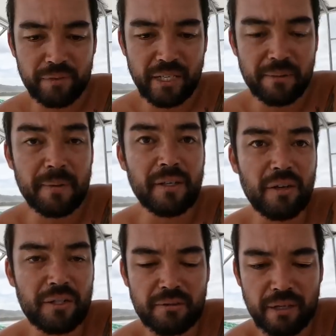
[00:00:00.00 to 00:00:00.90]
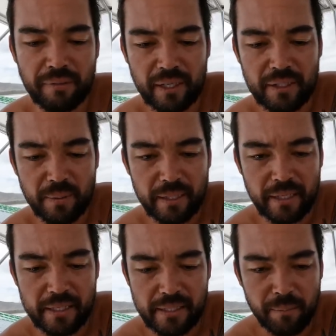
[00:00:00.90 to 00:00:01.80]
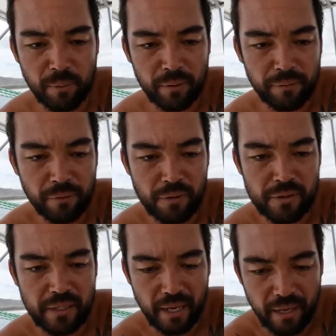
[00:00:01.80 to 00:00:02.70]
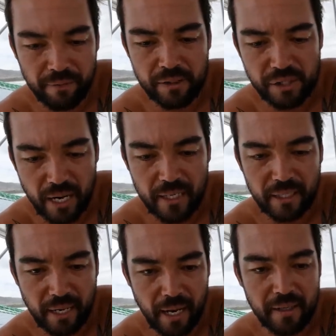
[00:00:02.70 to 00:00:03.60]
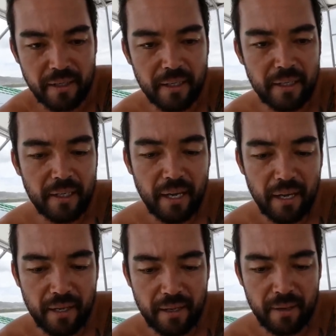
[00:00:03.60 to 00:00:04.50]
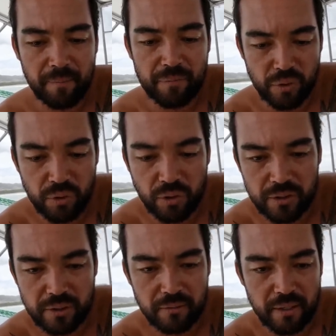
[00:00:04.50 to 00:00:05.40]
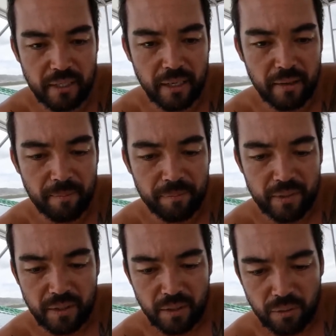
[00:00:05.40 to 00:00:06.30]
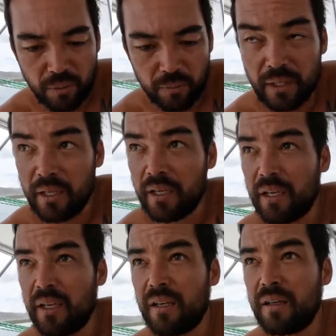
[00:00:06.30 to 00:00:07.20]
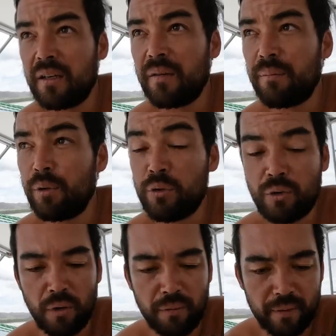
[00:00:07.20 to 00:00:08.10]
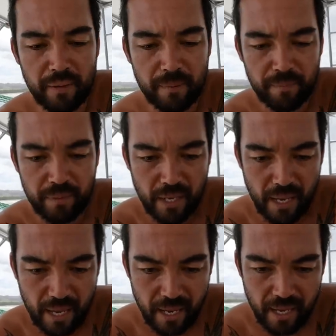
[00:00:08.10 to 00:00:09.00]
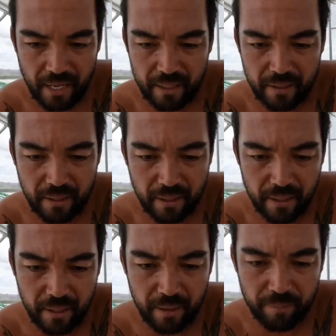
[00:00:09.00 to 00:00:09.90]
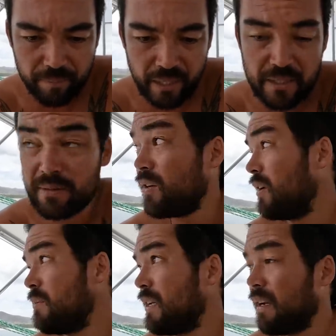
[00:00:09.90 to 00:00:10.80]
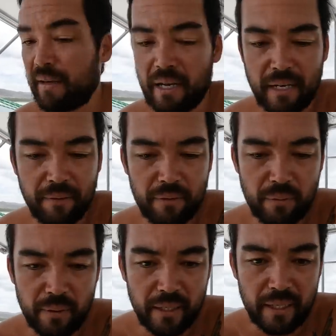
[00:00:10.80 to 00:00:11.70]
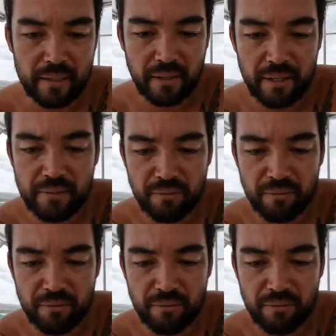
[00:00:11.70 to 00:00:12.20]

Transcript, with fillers: Jeff's been in Costa Rica for like 20 years. He bought the first ever charter cat um, to Costa Rica called the Blue Dolphin and uh, he's so he's been coming out here for 20 years so he's